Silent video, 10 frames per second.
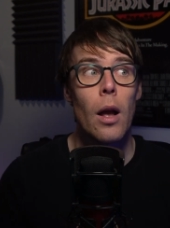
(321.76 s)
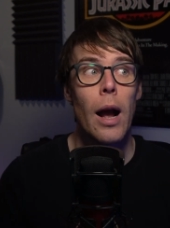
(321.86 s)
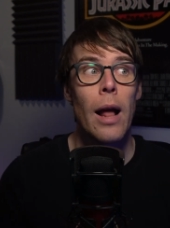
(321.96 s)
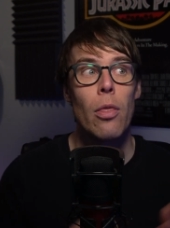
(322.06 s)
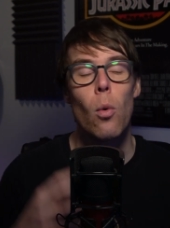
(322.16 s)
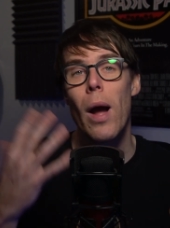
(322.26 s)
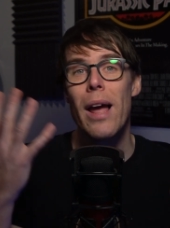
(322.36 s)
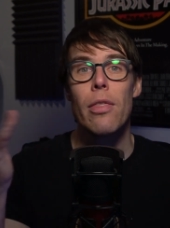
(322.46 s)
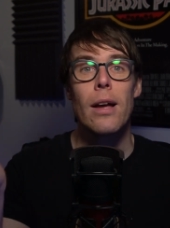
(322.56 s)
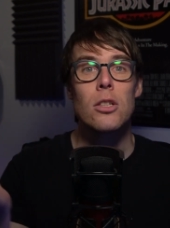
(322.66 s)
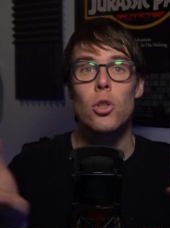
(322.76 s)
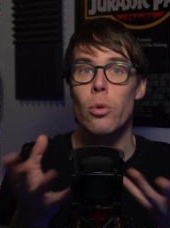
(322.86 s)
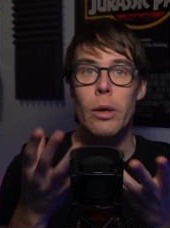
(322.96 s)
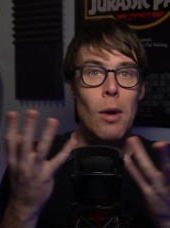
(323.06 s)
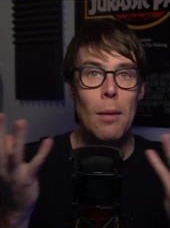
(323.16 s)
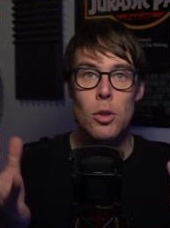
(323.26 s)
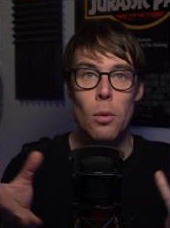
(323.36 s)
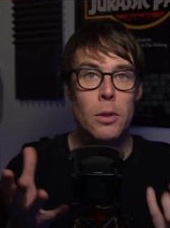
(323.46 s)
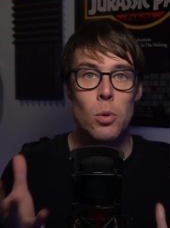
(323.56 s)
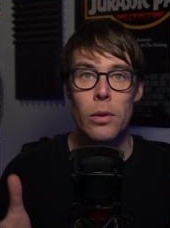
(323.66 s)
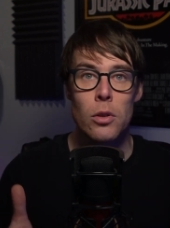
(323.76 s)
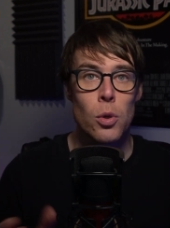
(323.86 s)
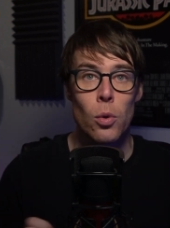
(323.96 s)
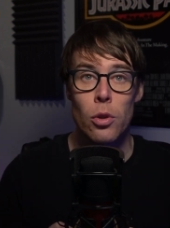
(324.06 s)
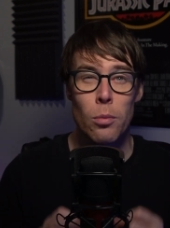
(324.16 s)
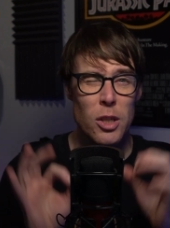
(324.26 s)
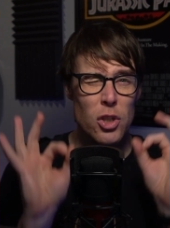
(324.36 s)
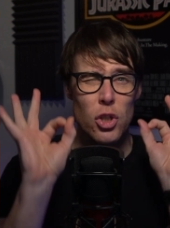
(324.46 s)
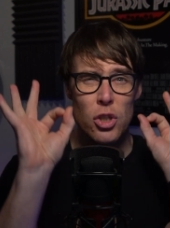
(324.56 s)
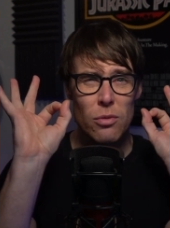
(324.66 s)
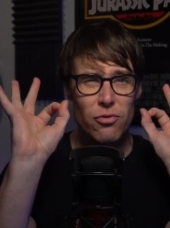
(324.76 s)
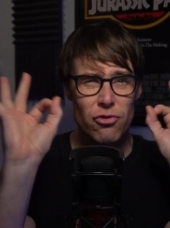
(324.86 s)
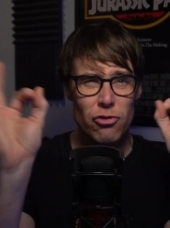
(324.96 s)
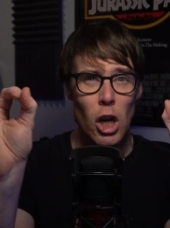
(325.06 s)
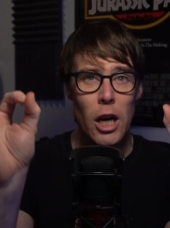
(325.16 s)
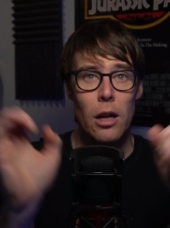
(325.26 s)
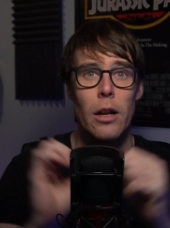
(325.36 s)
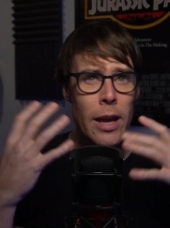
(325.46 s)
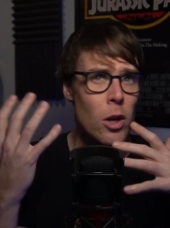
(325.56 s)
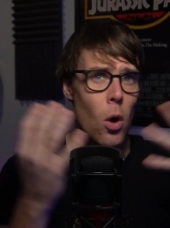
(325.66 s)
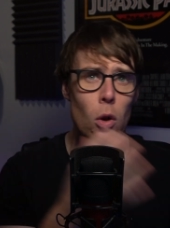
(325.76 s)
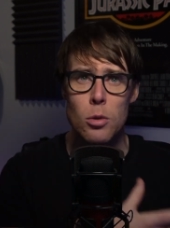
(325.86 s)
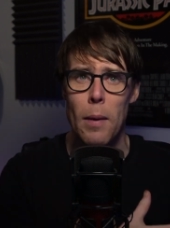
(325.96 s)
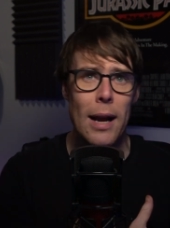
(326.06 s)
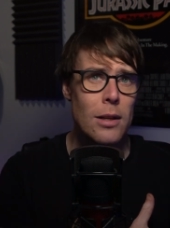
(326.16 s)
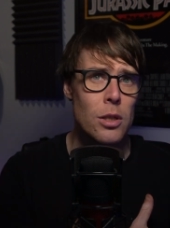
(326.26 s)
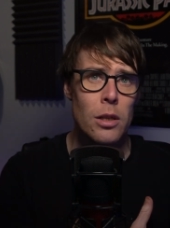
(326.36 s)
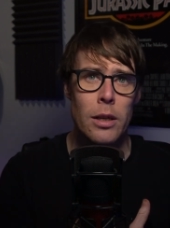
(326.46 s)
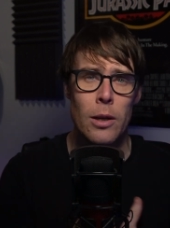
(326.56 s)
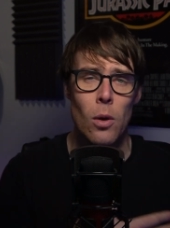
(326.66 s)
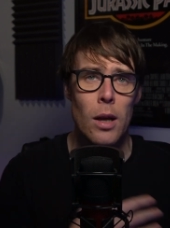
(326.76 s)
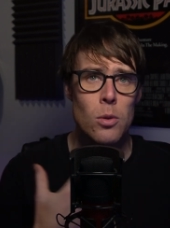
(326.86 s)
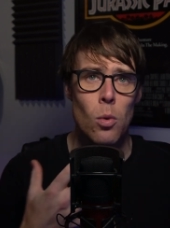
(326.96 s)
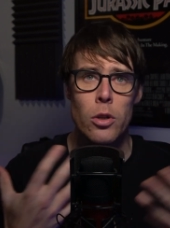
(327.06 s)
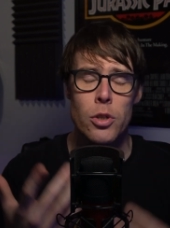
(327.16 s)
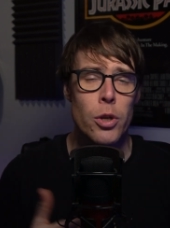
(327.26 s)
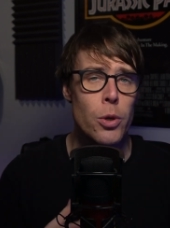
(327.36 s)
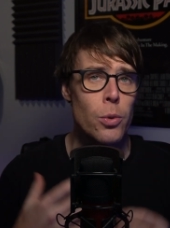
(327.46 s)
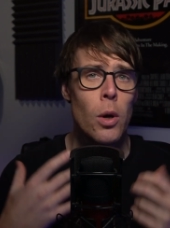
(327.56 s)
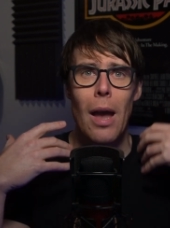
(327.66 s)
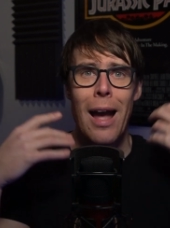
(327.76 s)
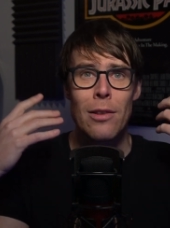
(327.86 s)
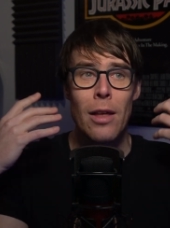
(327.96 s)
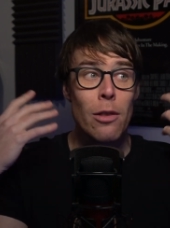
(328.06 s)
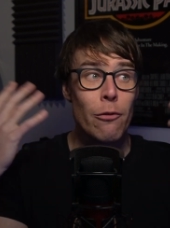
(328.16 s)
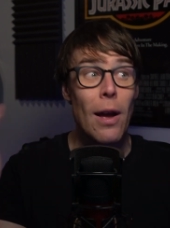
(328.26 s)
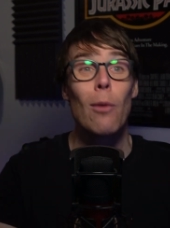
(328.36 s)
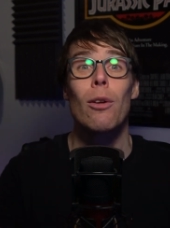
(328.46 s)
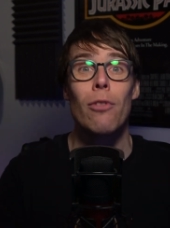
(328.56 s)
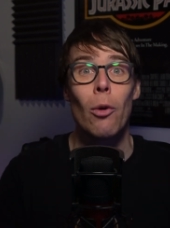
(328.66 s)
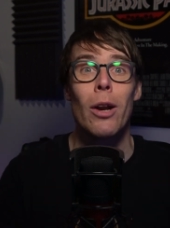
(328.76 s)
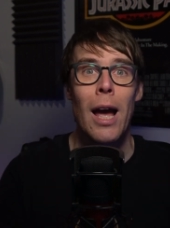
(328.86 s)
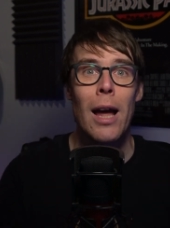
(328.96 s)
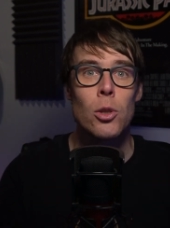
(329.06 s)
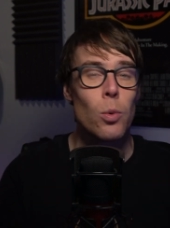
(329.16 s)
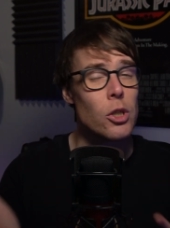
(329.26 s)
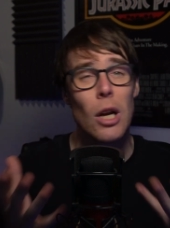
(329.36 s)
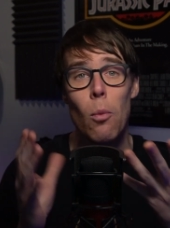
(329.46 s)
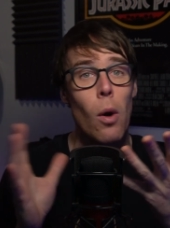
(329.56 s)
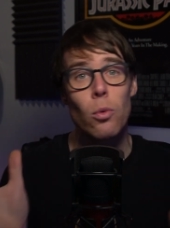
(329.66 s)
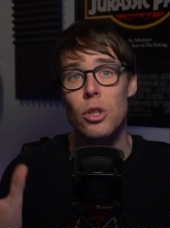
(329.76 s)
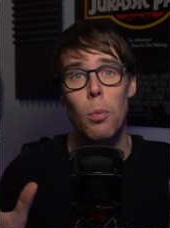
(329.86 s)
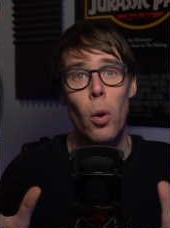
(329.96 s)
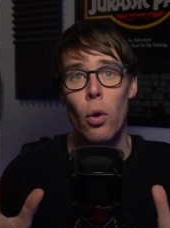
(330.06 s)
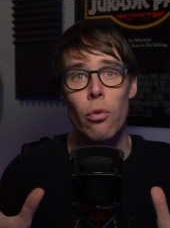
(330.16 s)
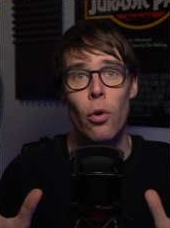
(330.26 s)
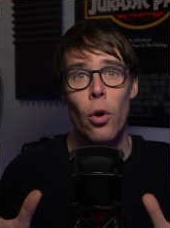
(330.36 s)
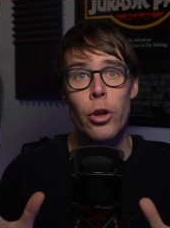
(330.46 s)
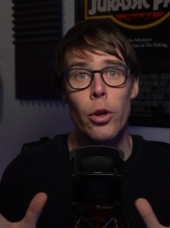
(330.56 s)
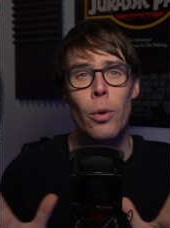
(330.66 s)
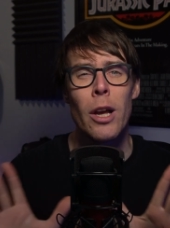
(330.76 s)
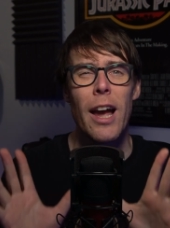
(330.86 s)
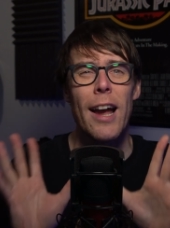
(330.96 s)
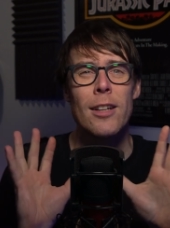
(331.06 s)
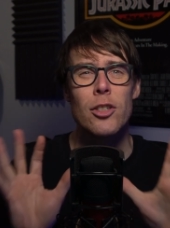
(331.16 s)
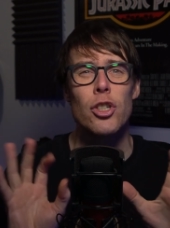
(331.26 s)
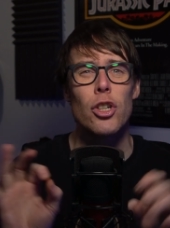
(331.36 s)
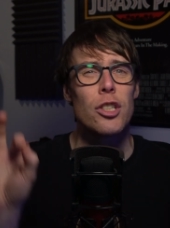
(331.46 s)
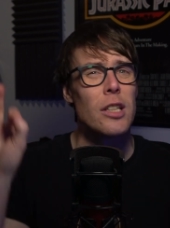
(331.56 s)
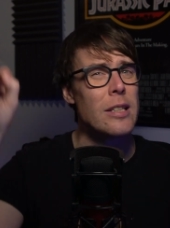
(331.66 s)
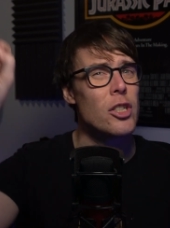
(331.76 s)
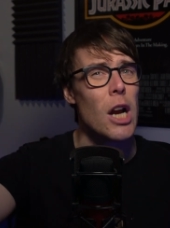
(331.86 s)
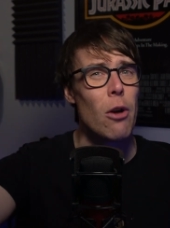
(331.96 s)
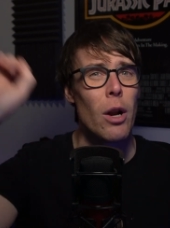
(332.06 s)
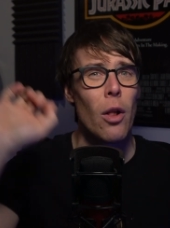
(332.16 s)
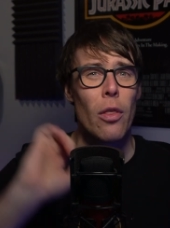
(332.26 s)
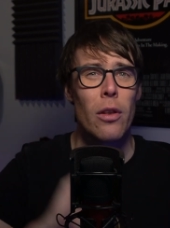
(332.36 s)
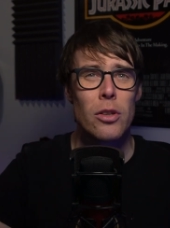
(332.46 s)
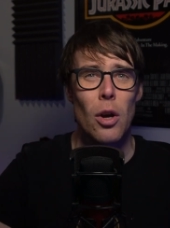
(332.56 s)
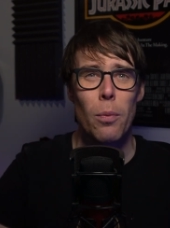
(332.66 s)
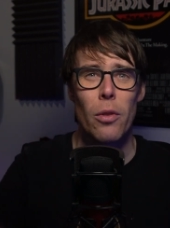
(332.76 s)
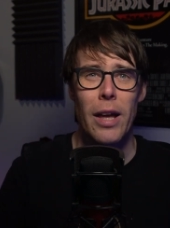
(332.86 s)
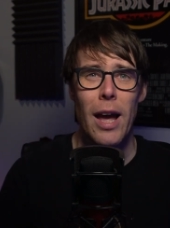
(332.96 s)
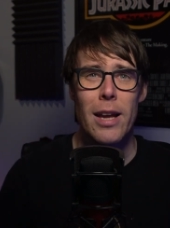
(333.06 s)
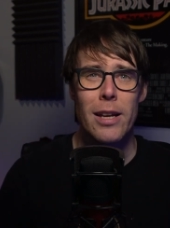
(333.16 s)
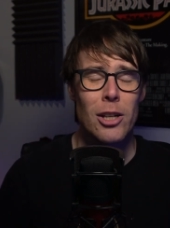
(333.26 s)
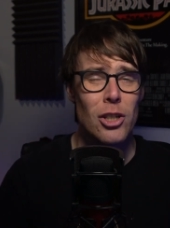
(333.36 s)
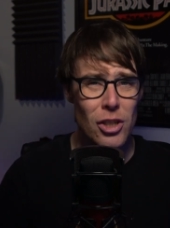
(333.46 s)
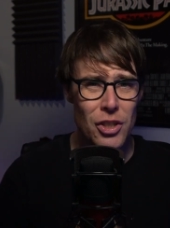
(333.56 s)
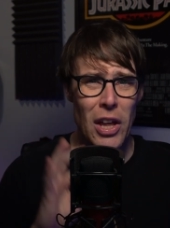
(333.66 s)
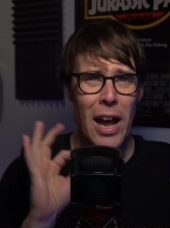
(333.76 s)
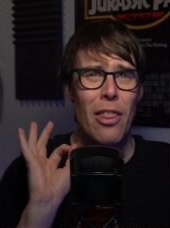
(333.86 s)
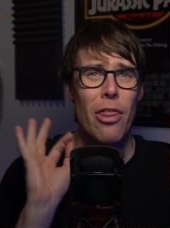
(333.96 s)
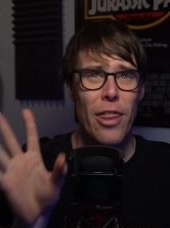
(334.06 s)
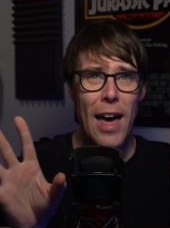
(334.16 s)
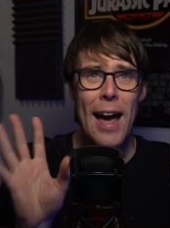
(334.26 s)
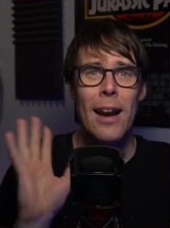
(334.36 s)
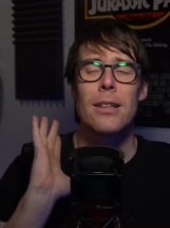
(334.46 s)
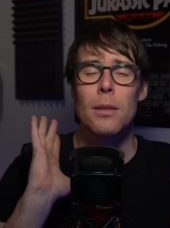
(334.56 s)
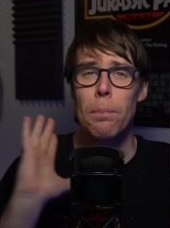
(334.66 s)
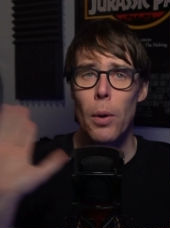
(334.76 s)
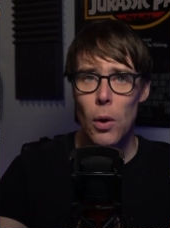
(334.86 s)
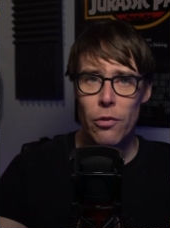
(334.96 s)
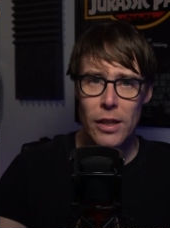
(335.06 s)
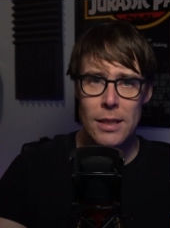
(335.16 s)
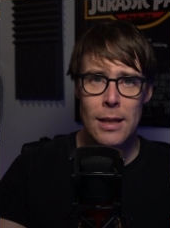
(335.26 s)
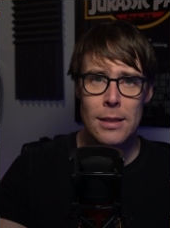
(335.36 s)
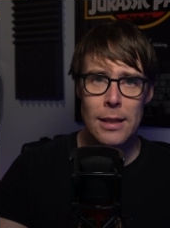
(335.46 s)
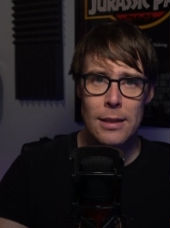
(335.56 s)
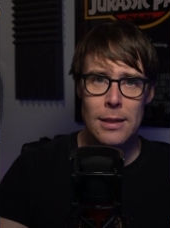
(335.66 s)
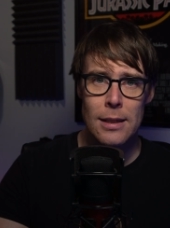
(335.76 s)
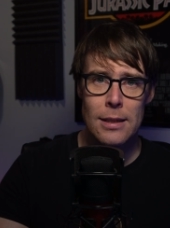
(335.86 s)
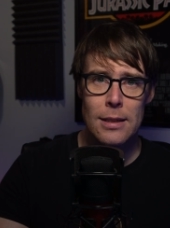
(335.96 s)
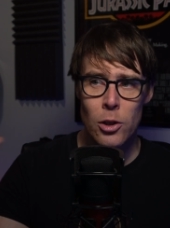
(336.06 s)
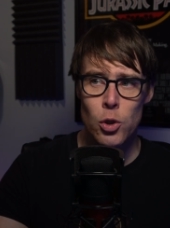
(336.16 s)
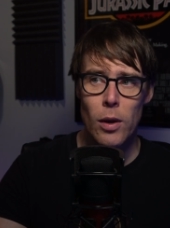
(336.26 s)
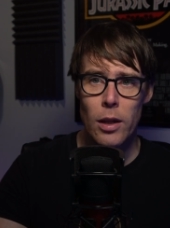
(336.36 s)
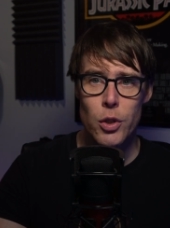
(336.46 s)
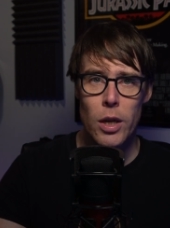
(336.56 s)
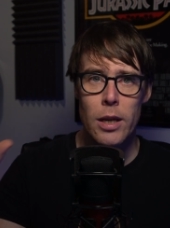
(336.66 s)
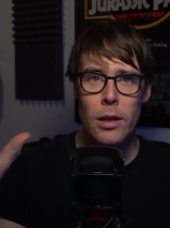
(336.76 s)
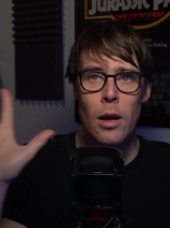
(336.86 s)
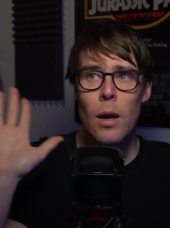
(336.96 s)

And the way that story wraps up between the two of them is just, it calls back to Equalizer 1 and 2. And then the very, very end, which I won't spoil for you, is just this cherry on the top of the cake. And you're just like, that is a perfect ending to this trilogy.